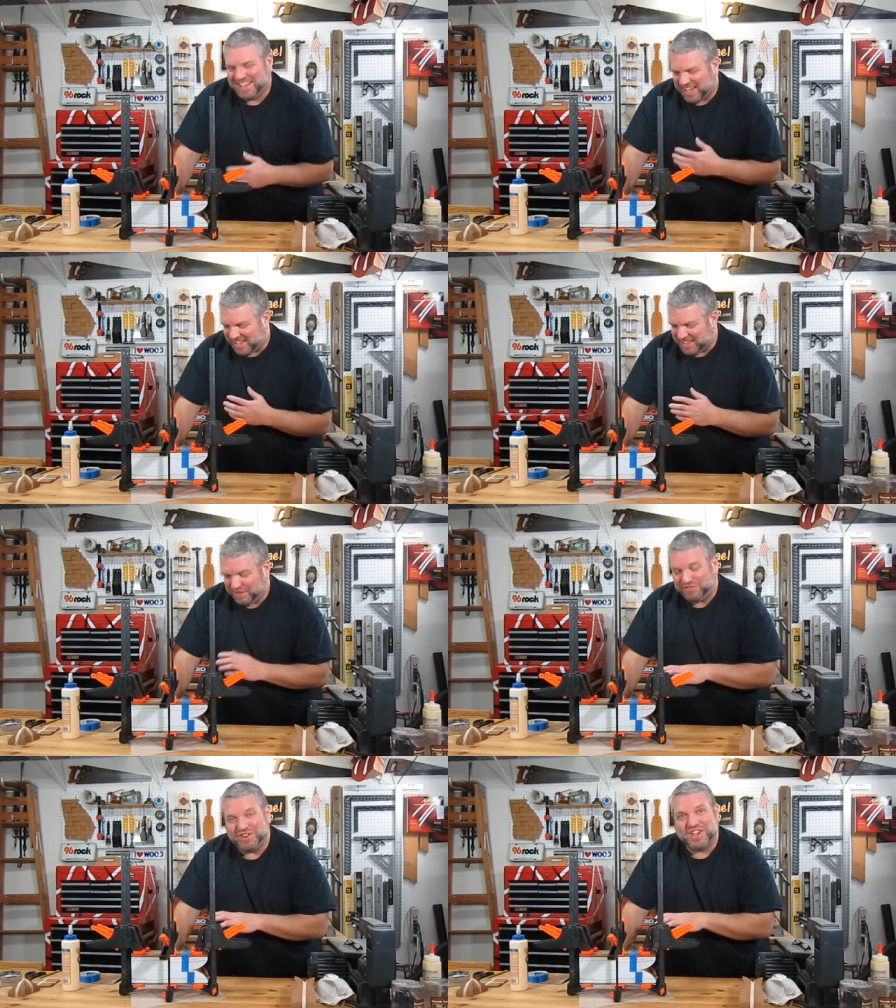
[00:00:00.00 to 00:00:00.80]

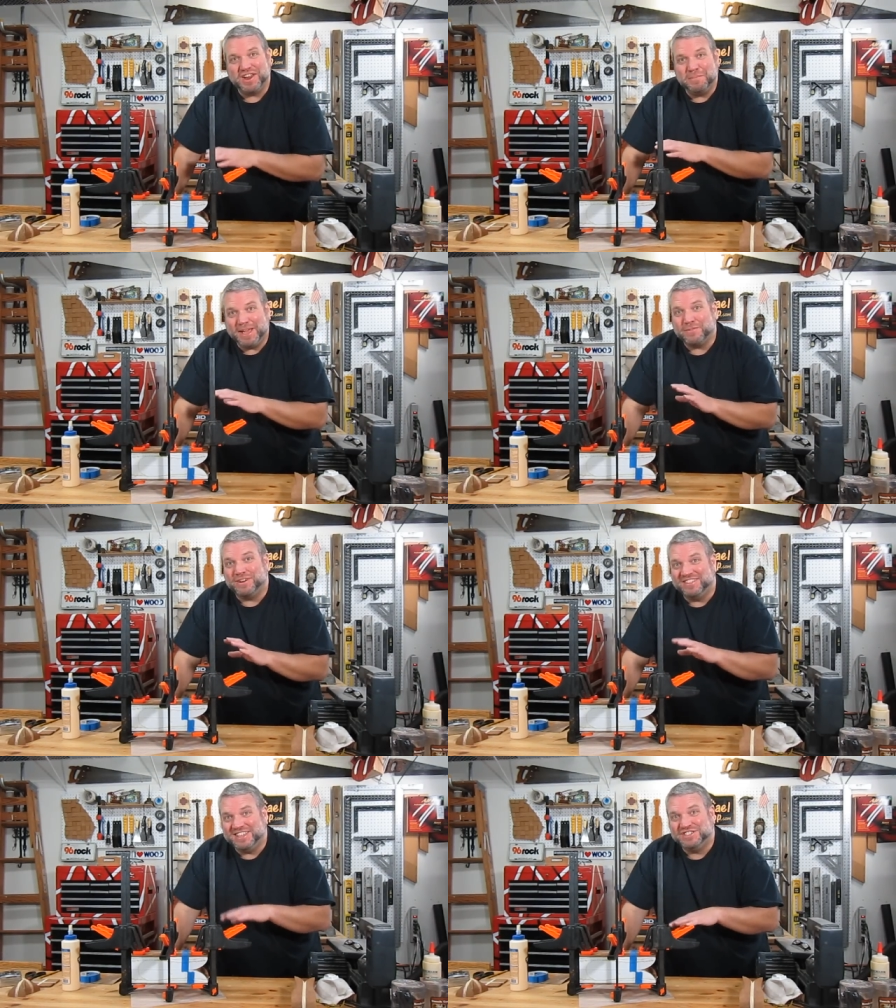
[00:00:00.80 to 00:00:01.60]
If you're going to make
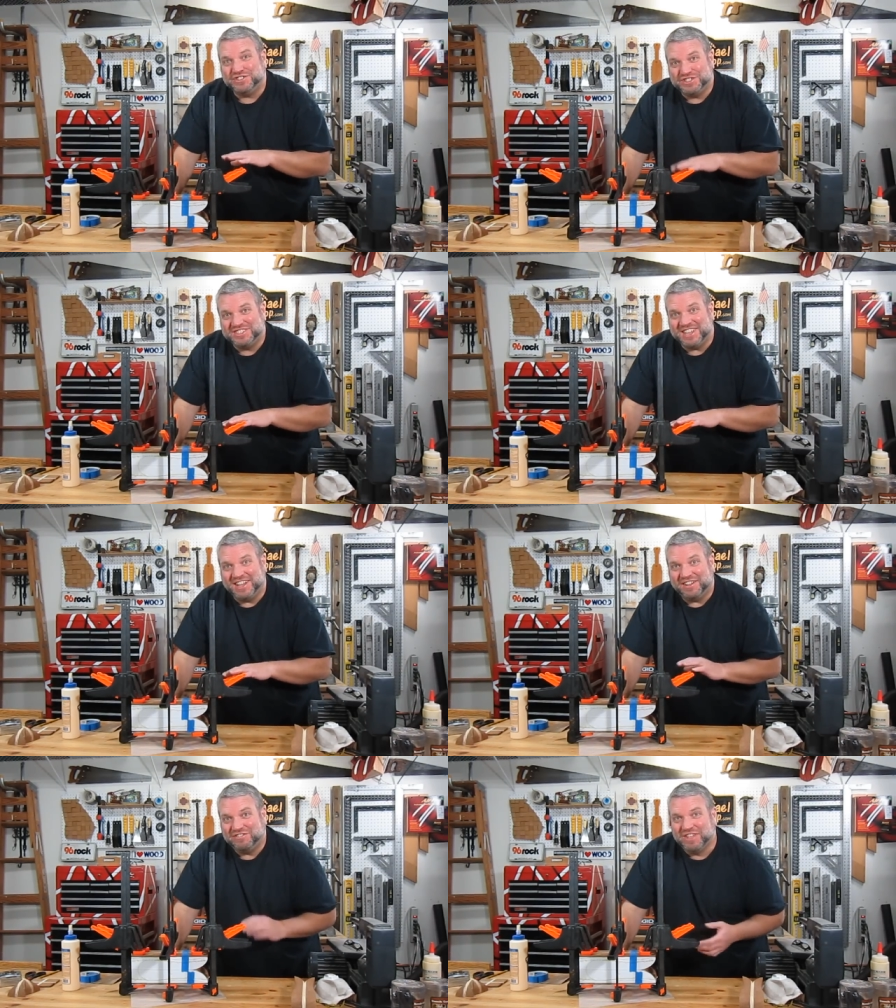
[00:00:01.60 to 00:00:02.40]
one of these
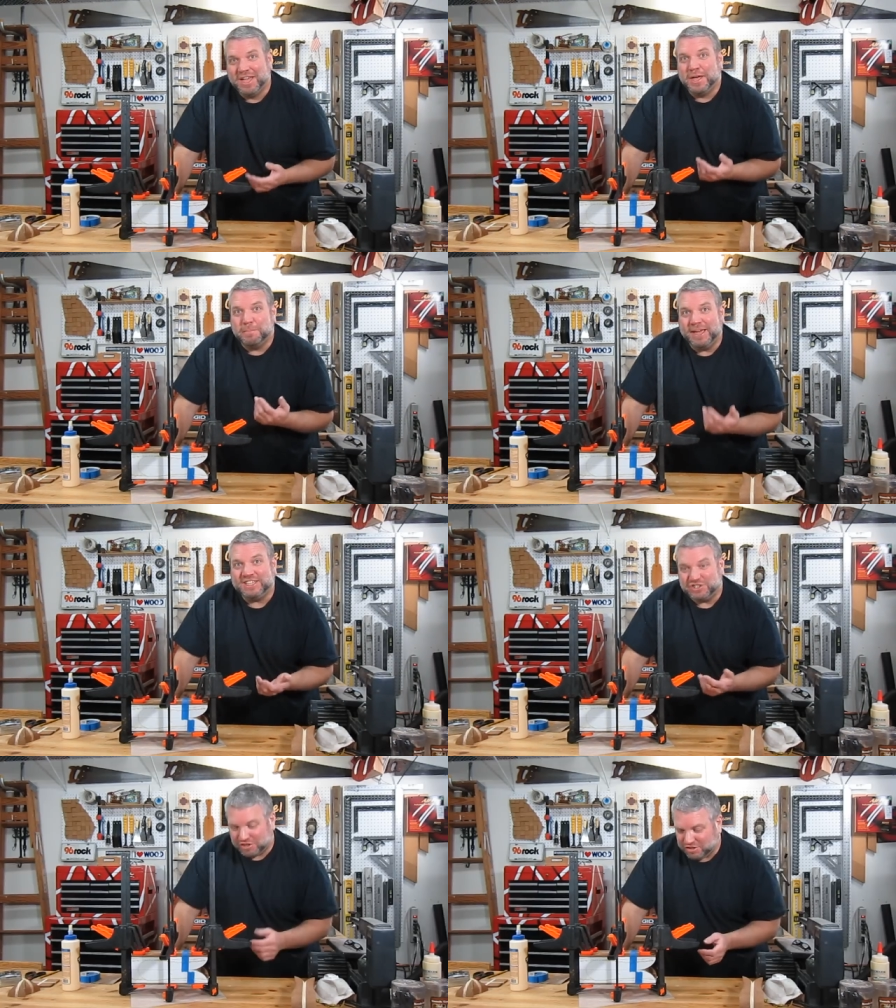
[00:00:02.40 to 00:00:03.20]
yourself,
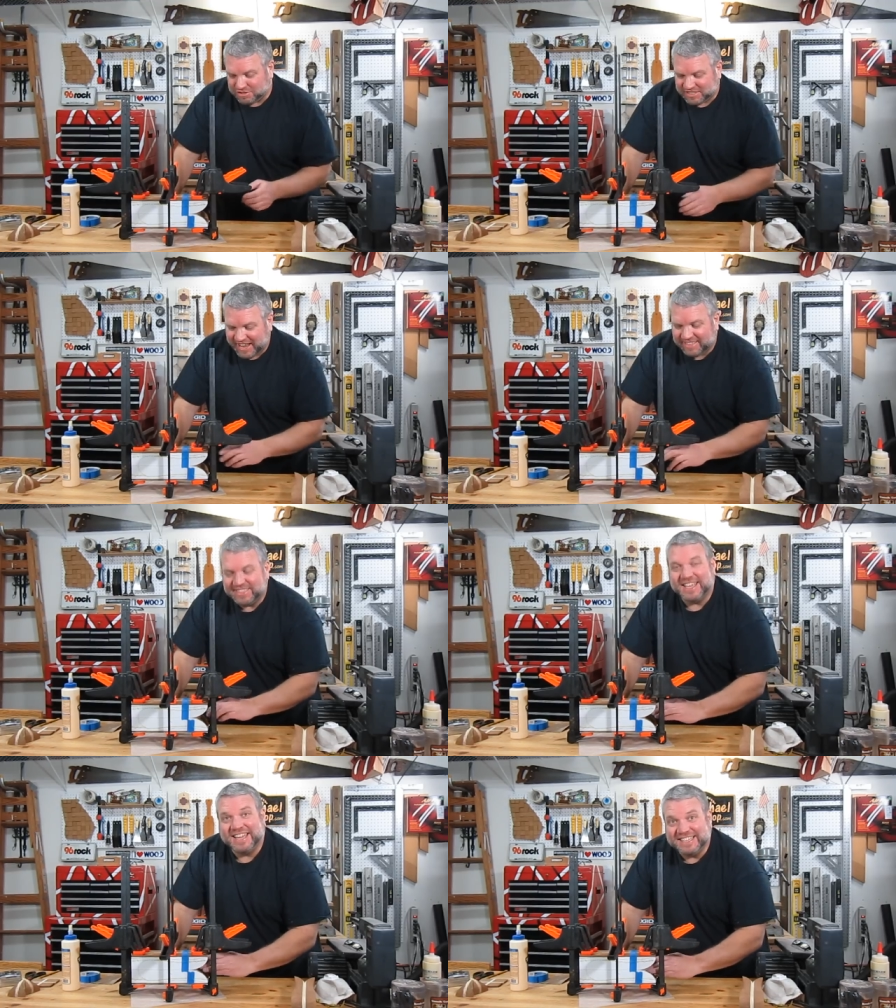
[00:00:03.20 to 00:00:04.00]
make sure you
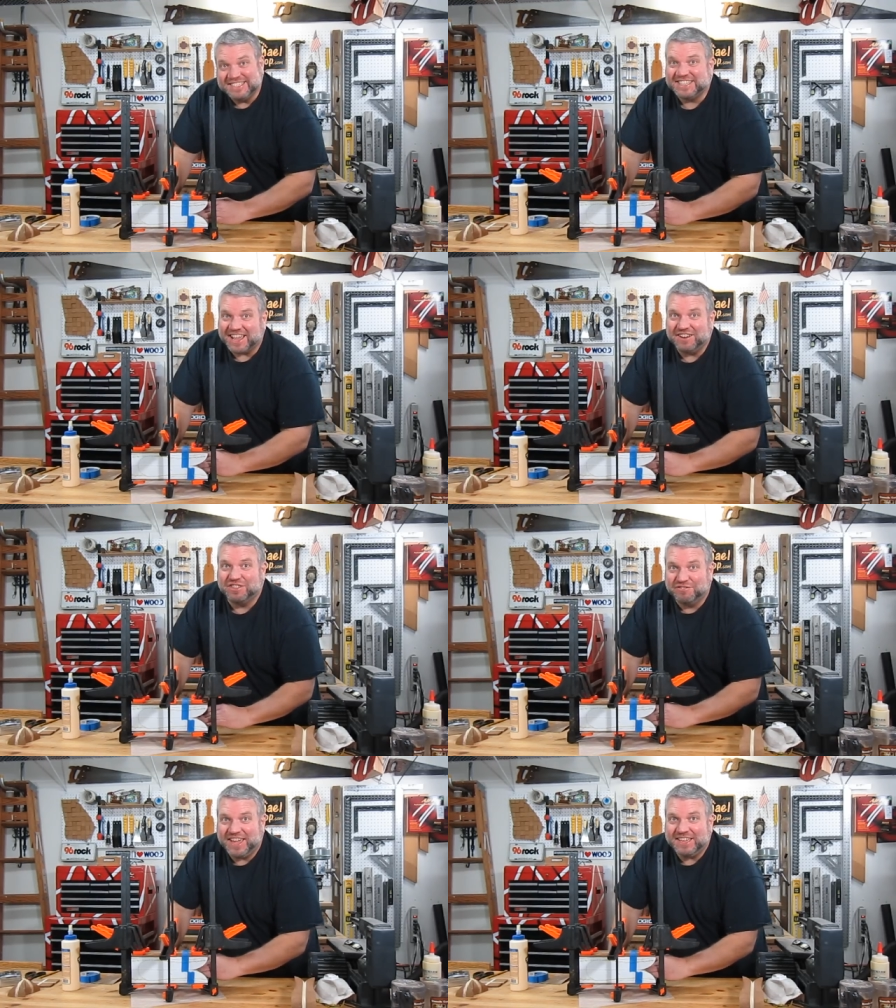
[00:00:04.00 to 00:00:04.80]
sand the inside
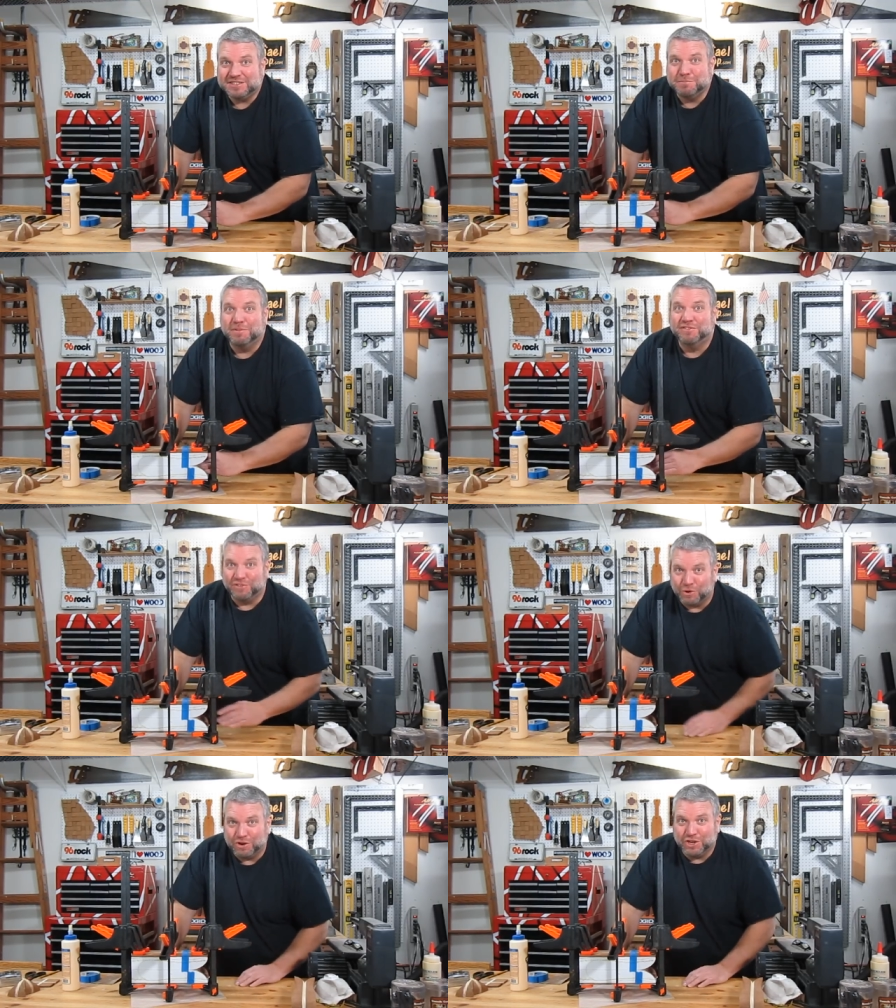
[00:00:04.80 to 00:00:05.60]
of the vase
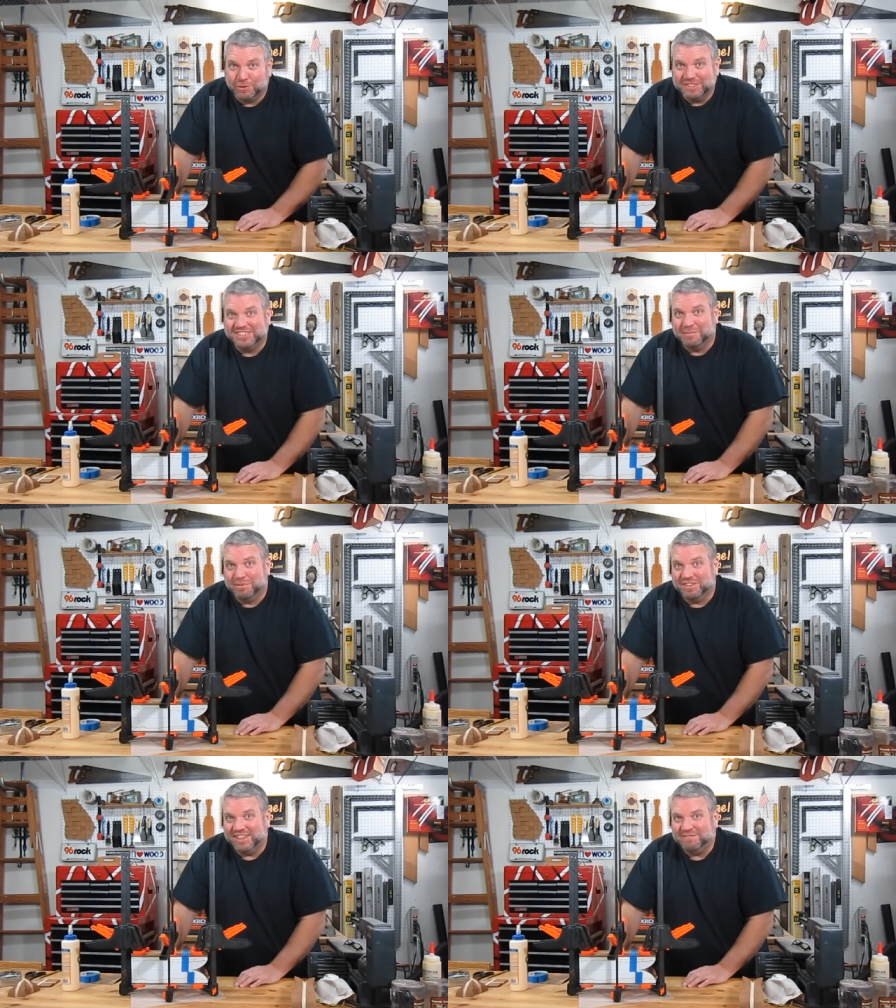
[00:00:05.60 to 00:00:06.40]
before you
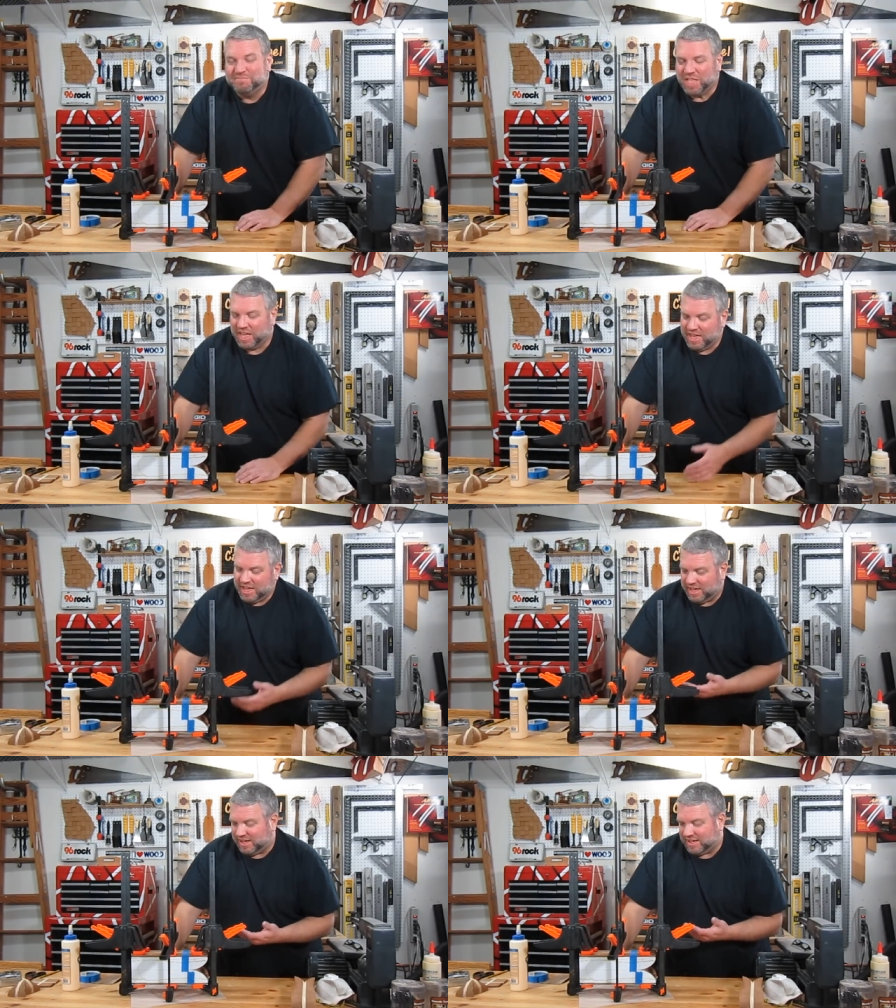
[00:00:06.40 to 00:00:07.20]
assemble it.
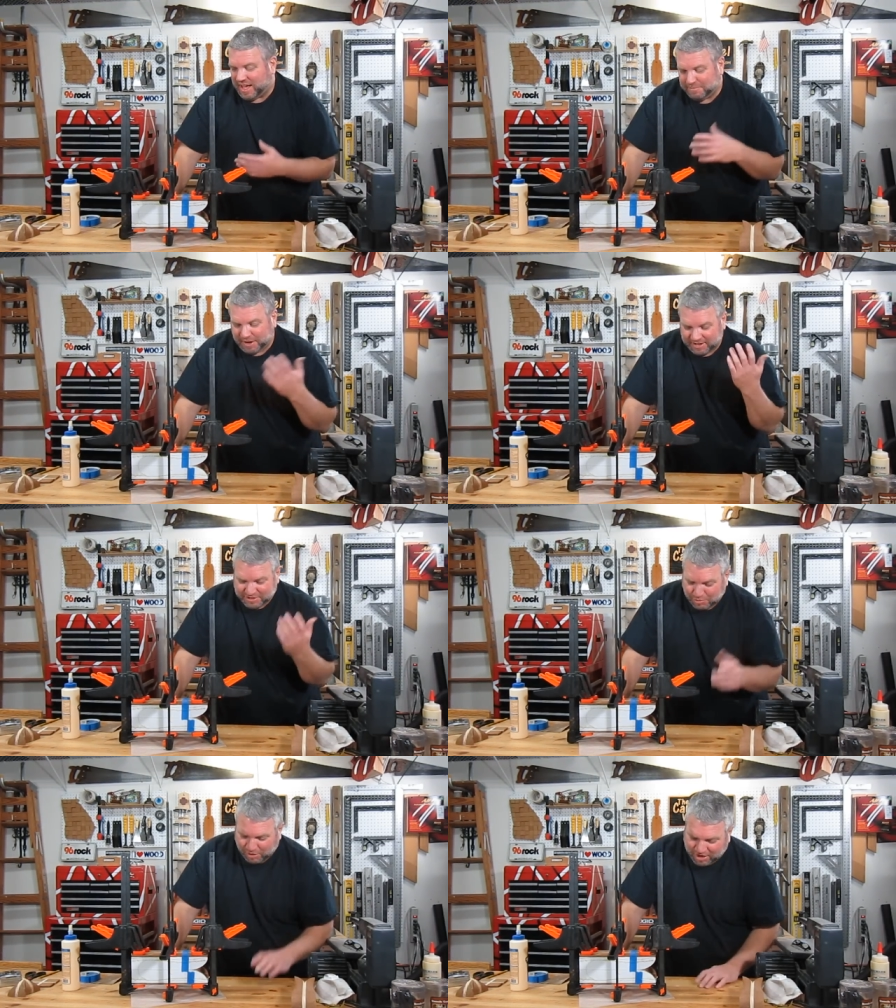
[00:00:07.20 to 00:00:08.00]
I'm
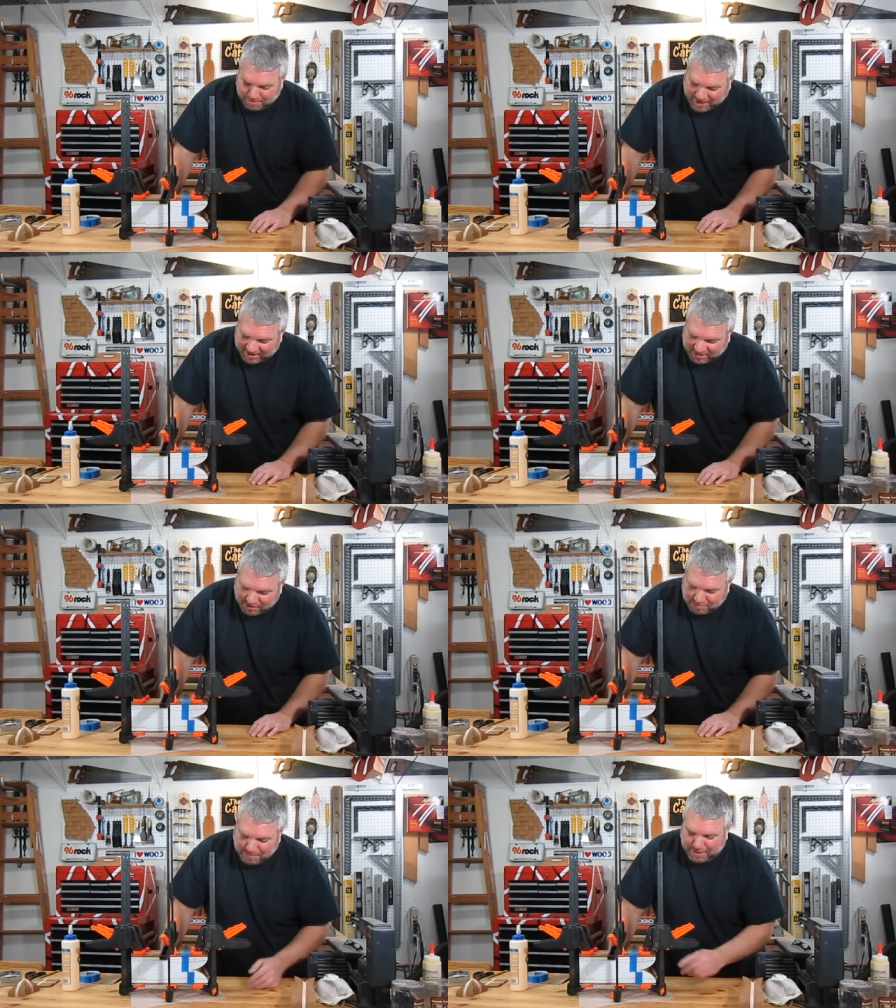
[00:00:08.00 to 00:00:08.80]
not too worried about it though.